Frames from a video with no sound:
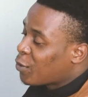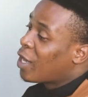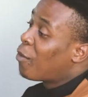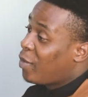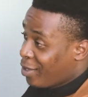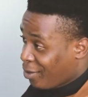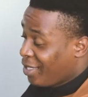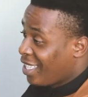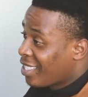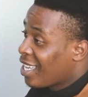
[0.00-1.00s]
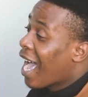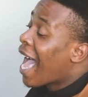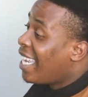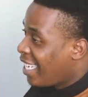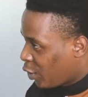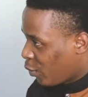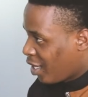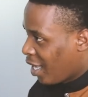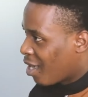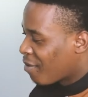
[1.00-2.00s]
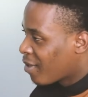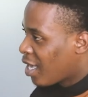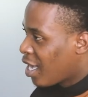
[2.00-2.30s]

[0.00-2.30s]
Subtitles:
to help the student unleash what they have.